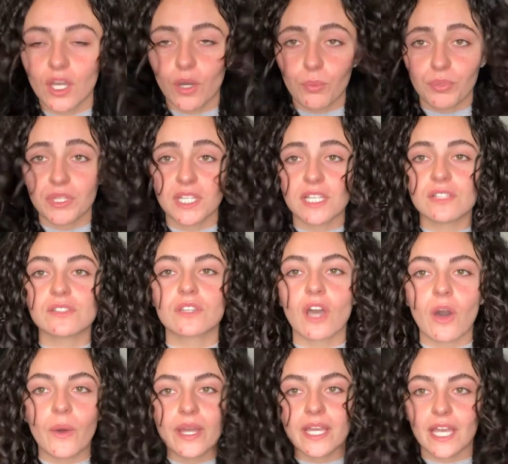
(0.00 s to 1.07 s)
Please
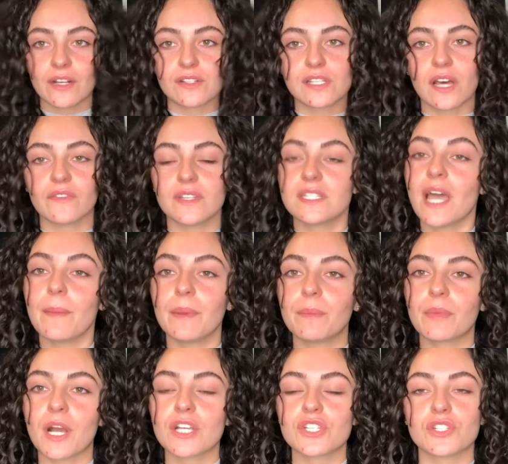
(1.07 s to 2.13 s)
go and get yourself a Denman
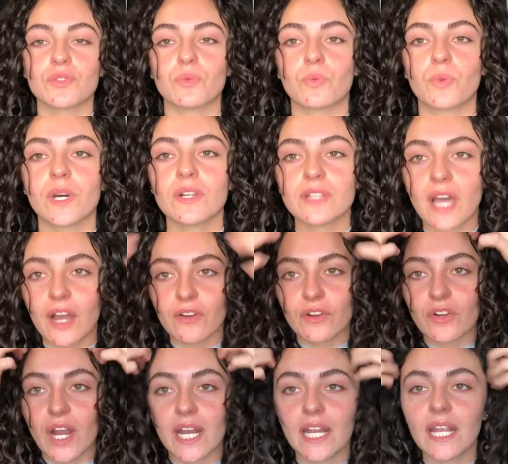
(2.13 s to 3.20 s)
brush. You will not
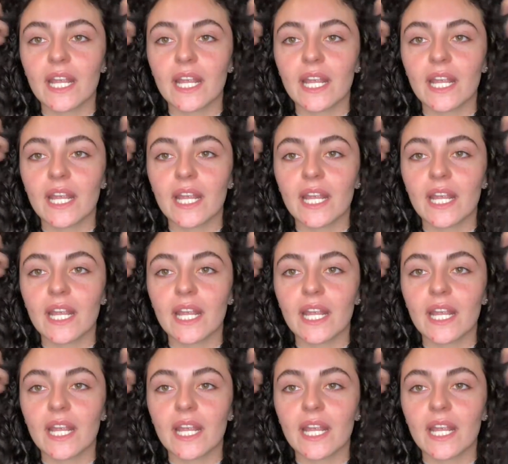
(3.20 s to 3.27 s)
regret it.